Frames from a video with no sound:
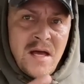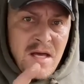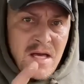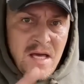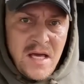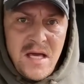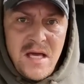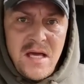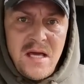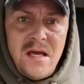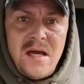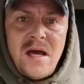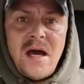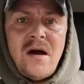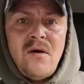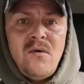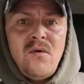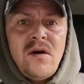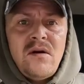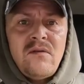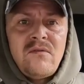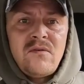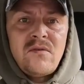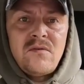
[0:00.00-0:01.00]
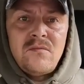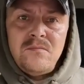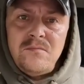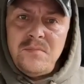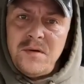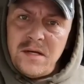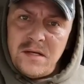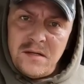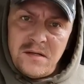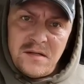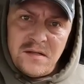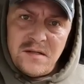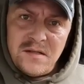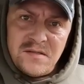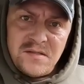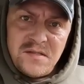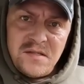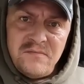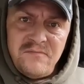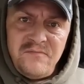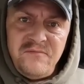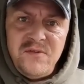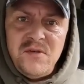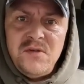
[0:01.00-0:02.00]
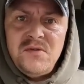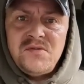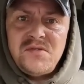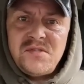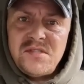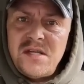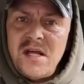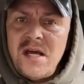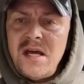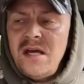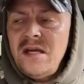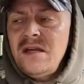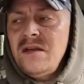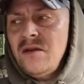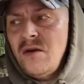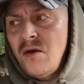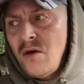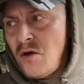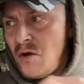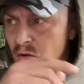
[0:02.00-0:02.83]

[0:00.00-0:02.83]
He, however, being in this confused state,